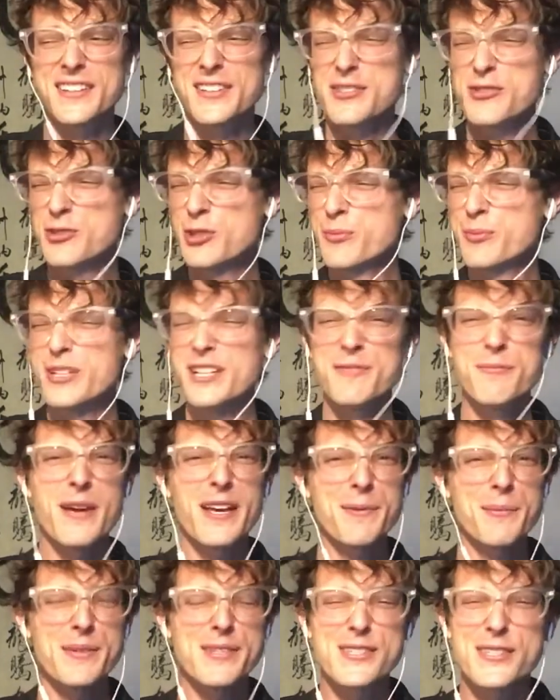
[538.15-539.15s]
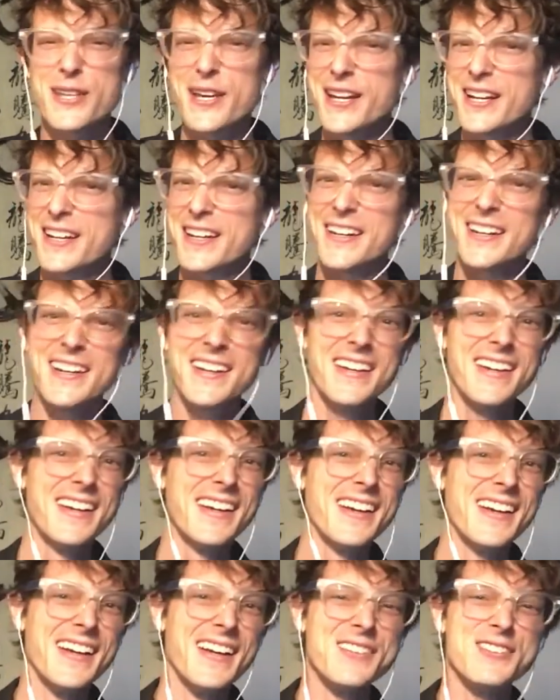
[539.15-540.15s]
this soup didn't make me sick.
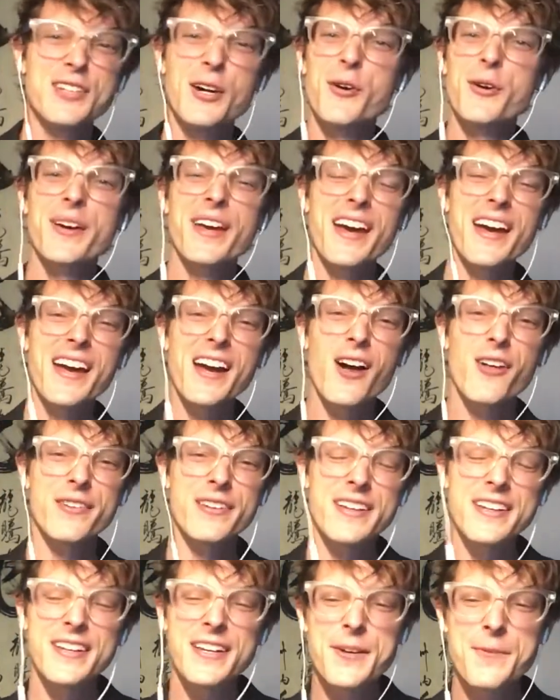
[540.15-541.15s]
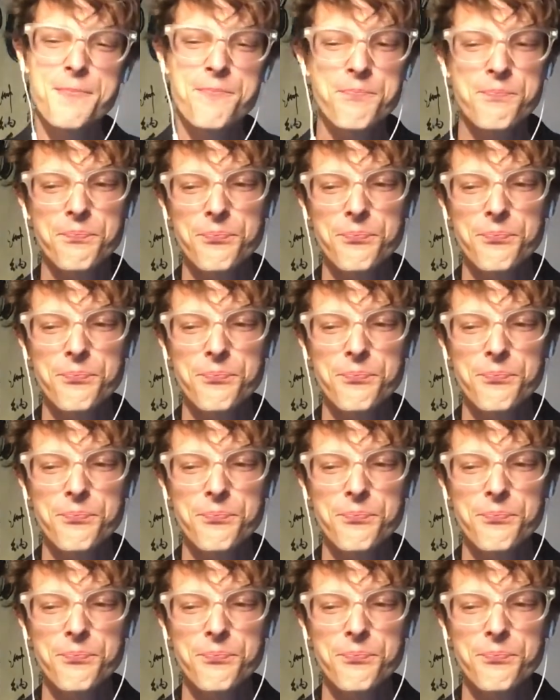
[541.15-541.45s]
It's okay. I'll eat it.